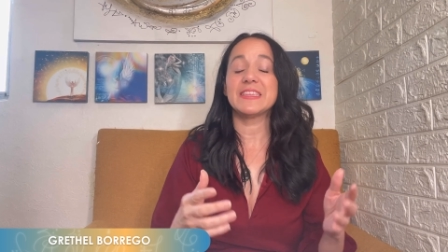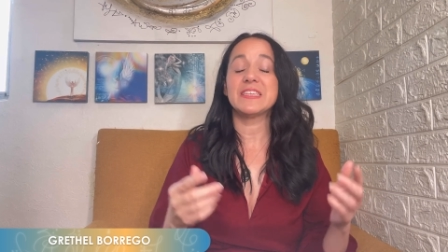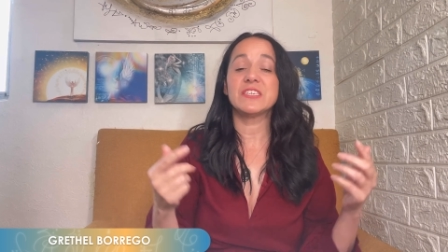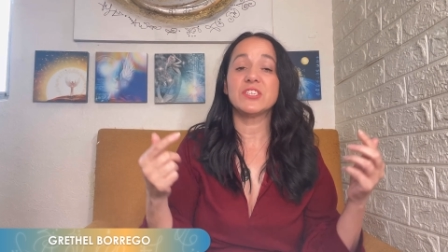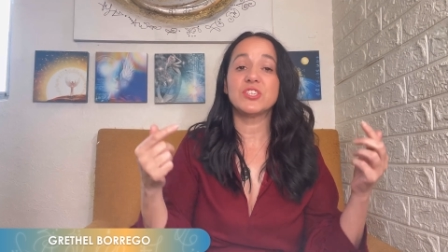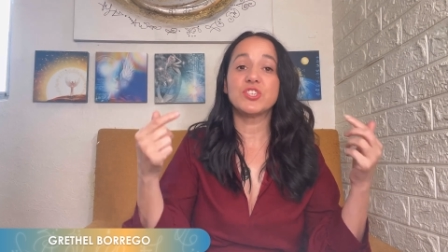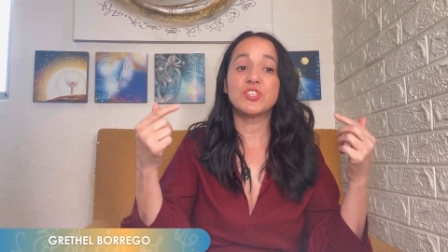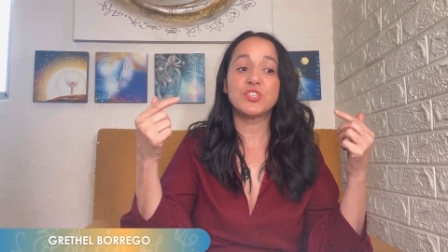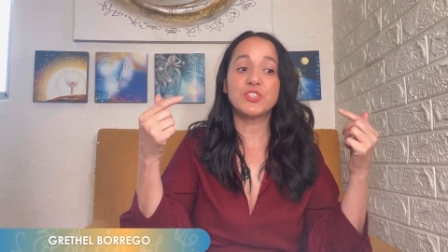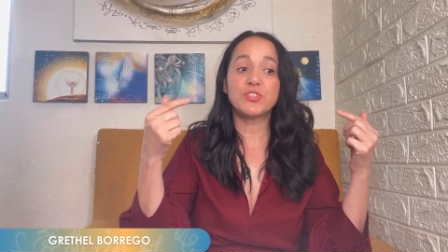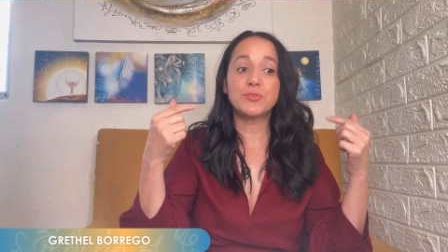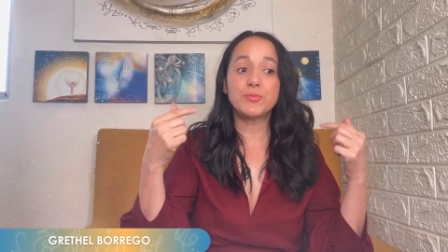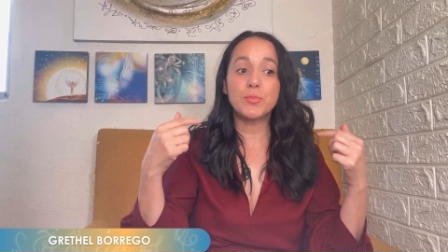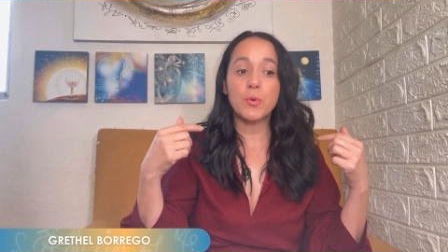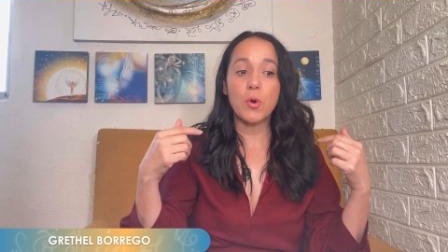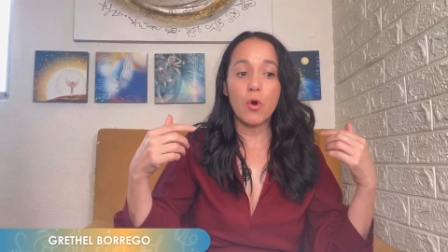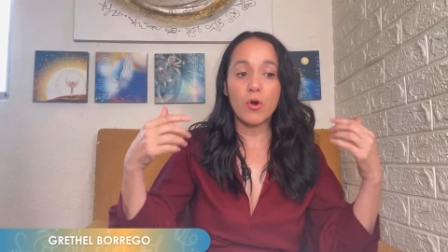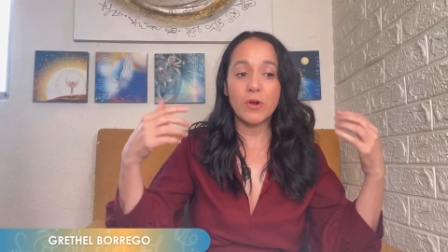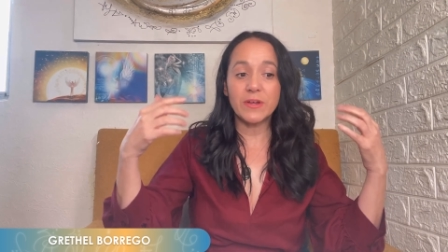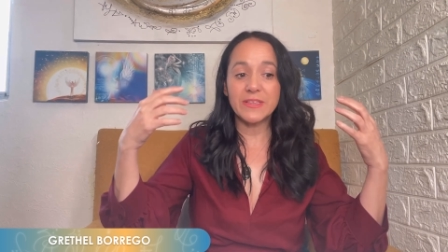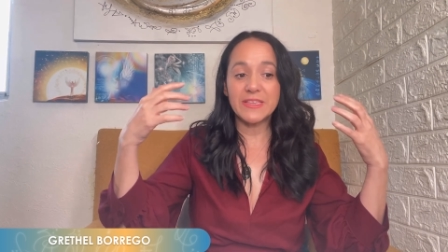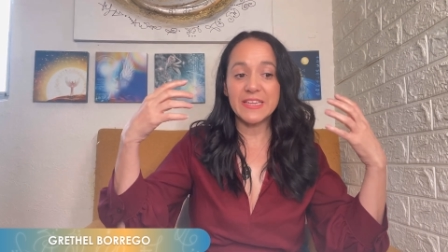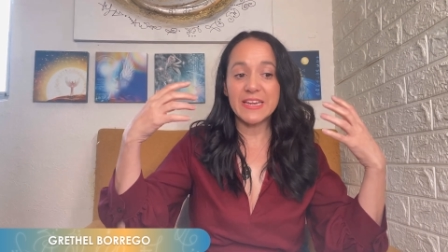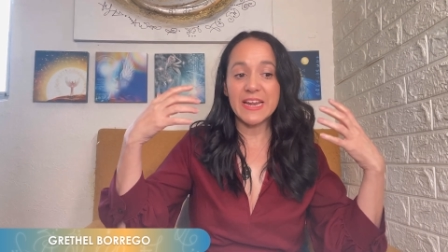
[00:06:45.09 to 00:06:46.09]

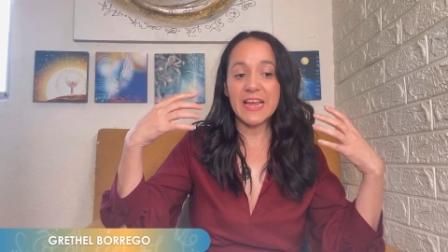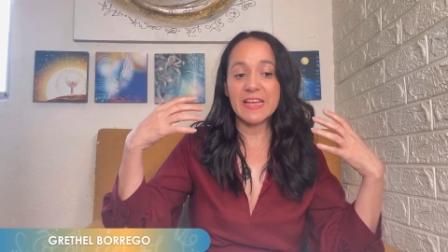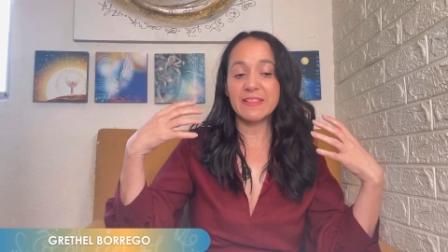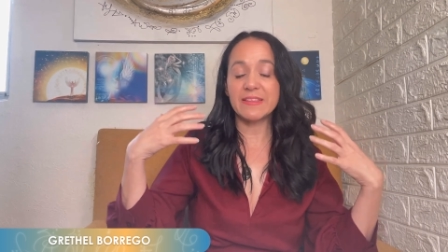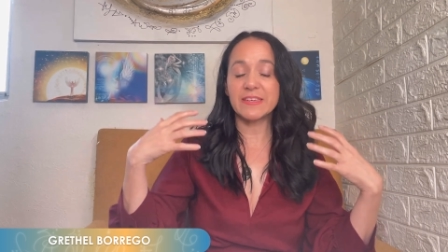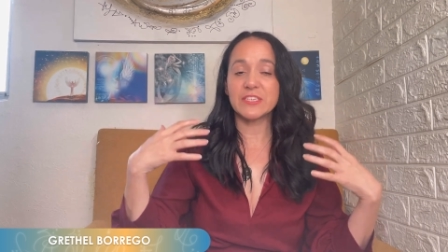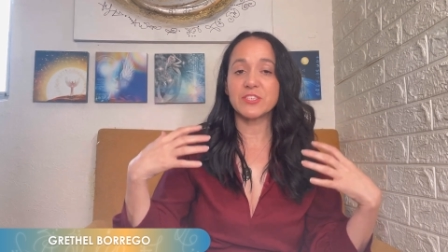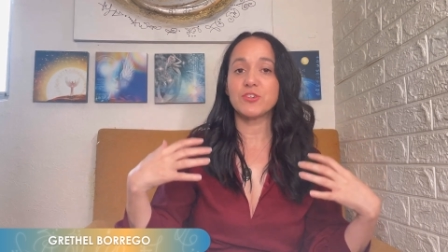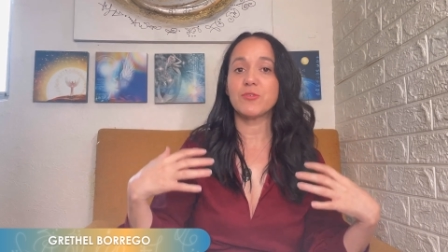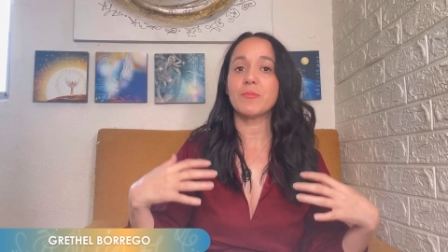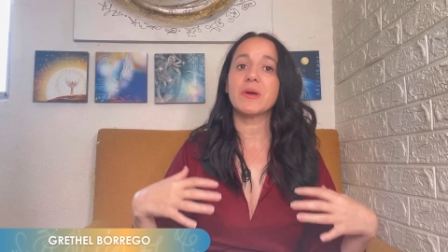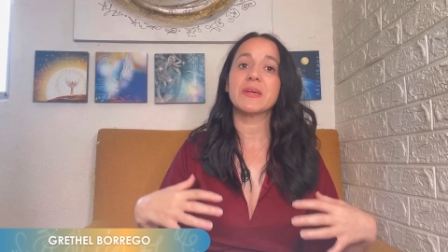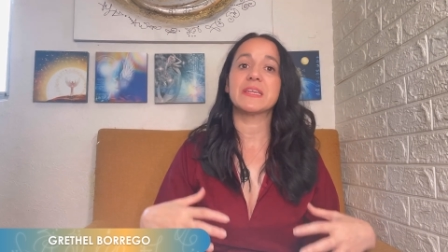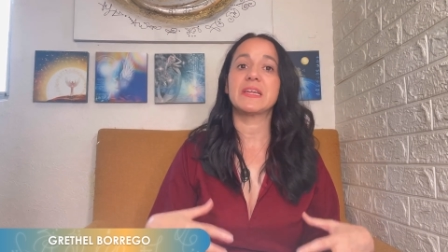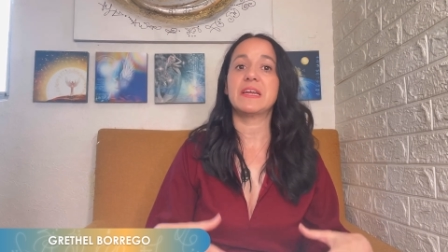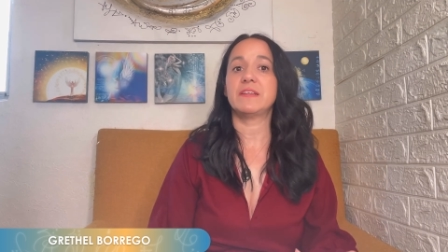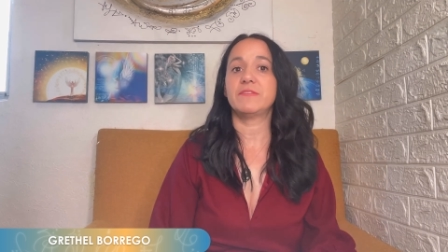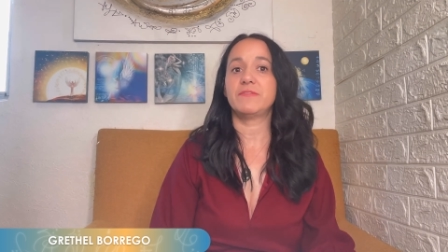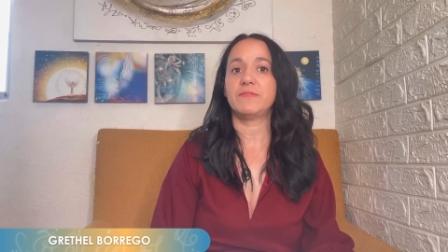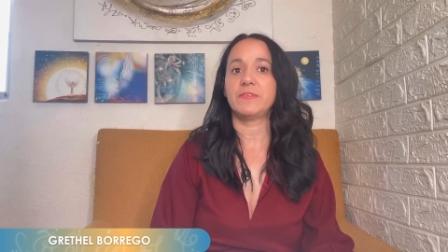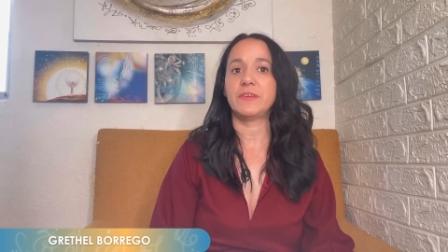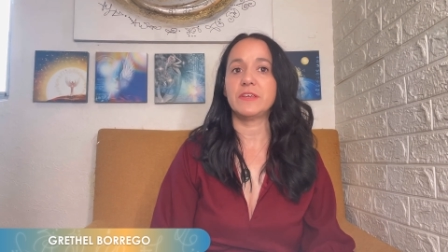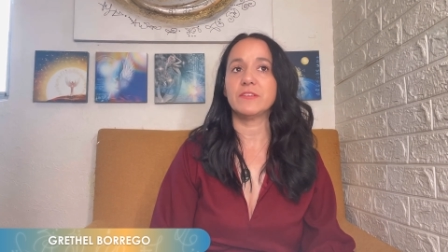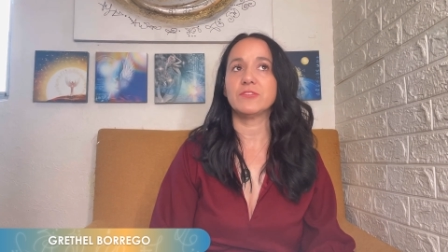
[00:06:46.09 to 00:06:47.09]
destroy the
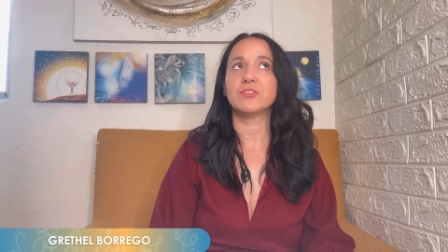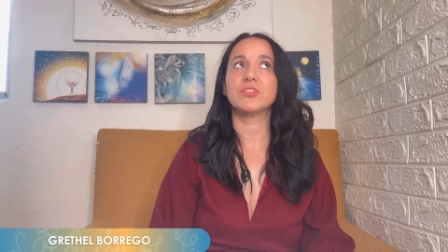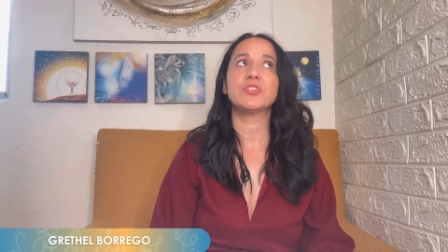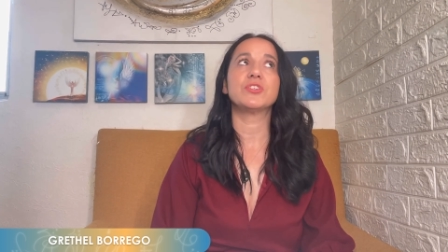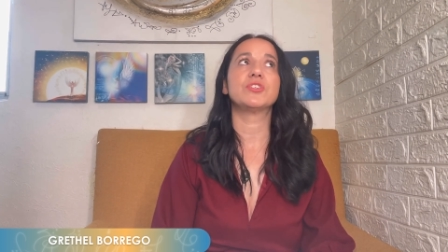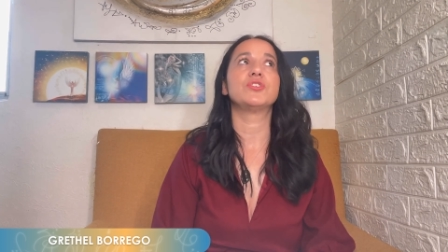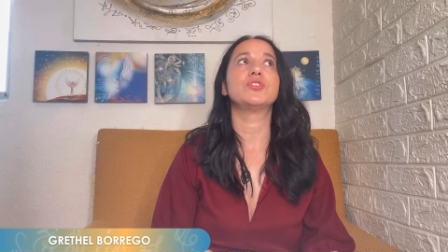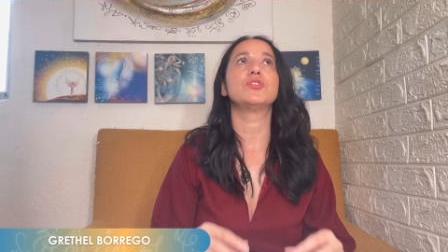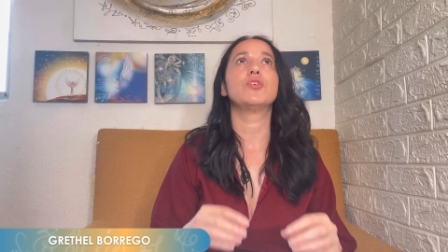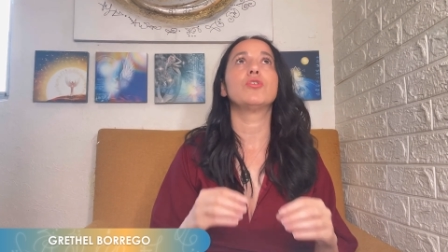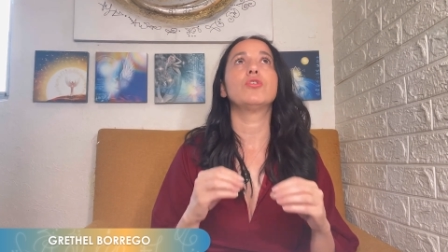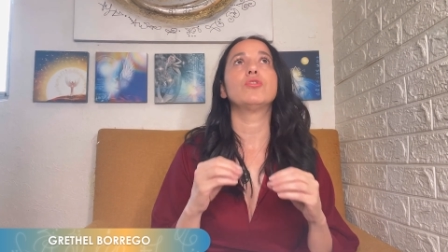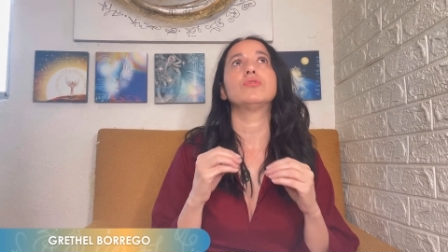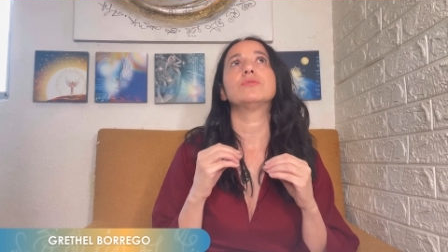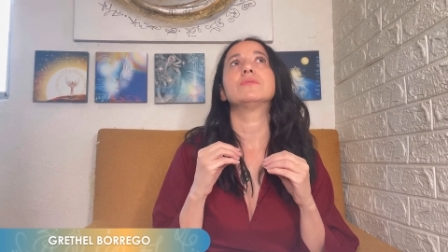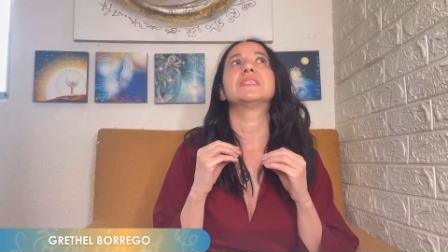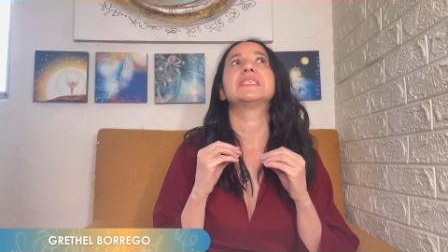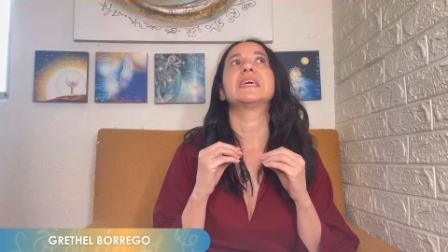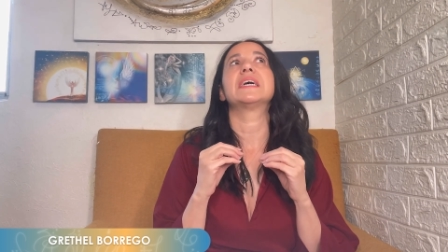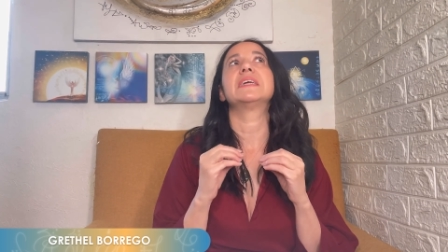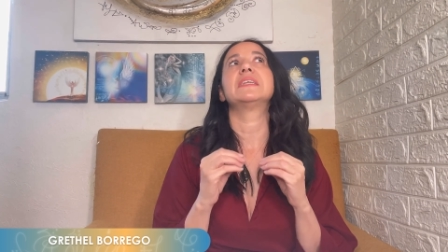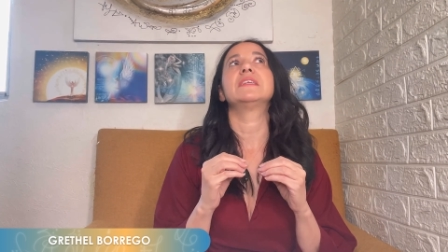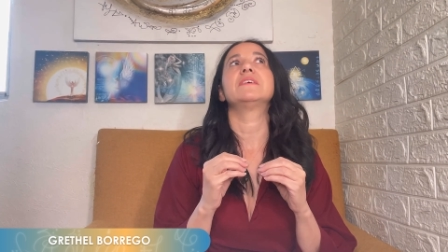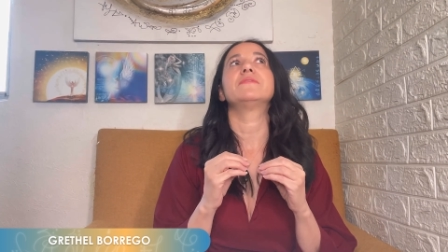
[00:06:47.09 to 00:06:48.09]
electromagnetic field so, so
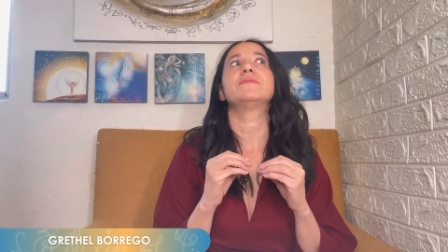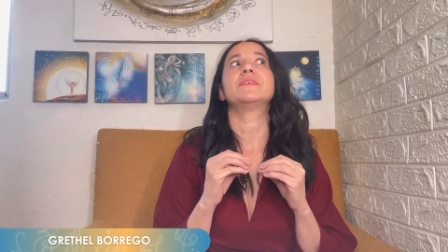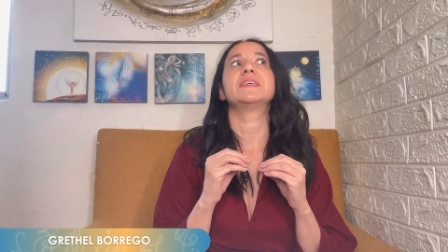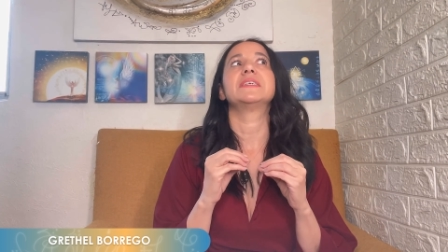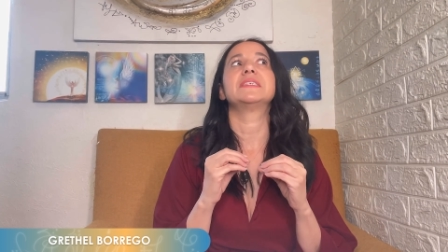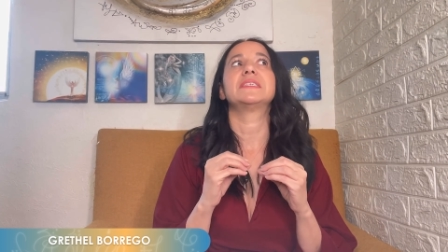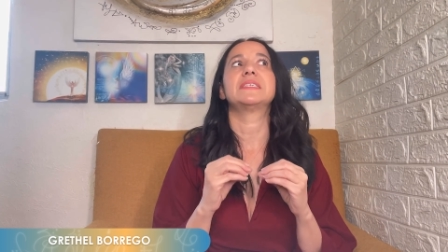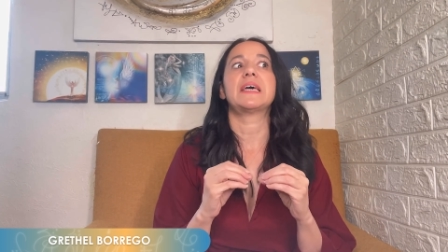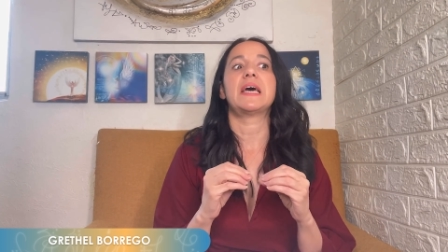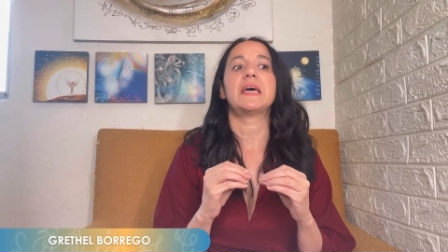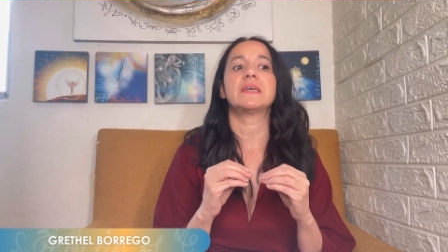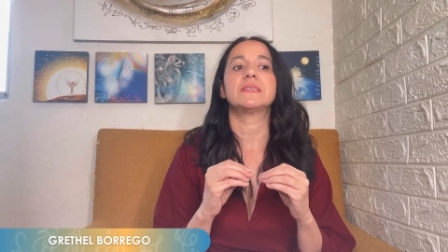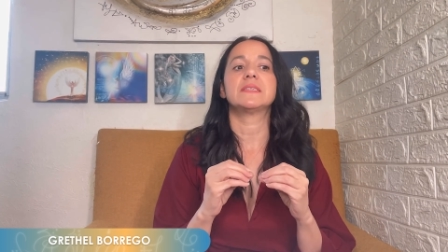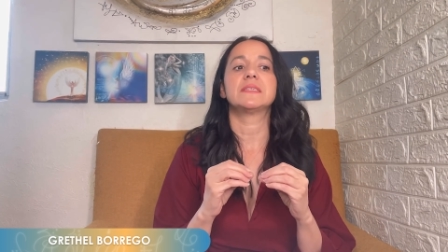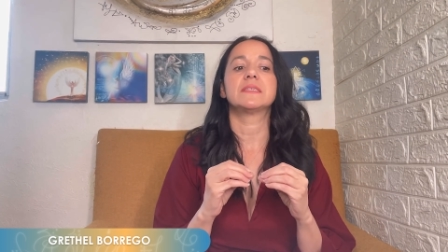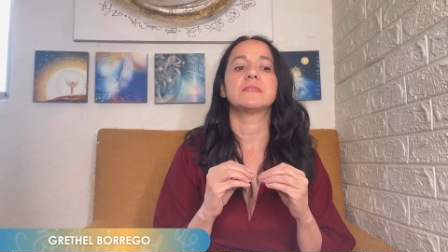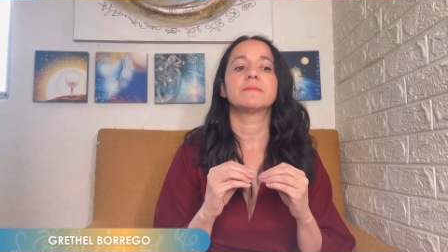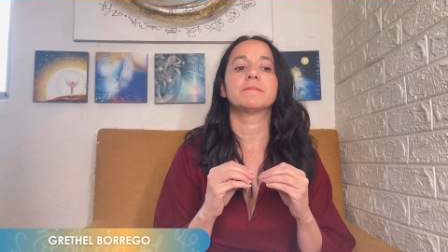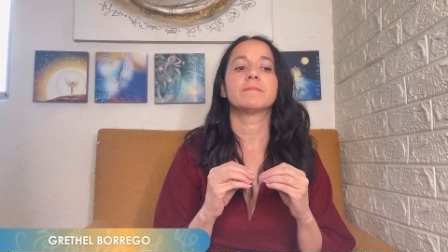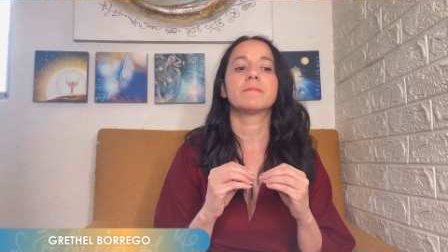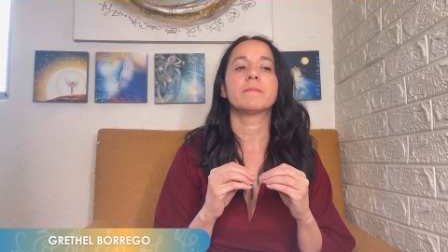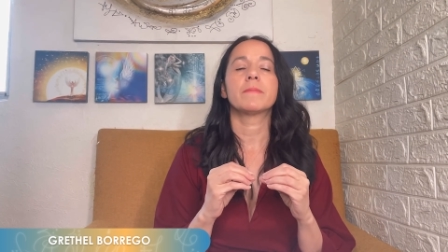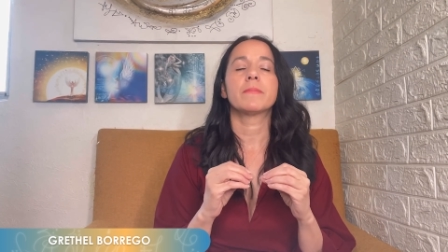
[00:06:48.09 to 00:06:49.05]
scientific says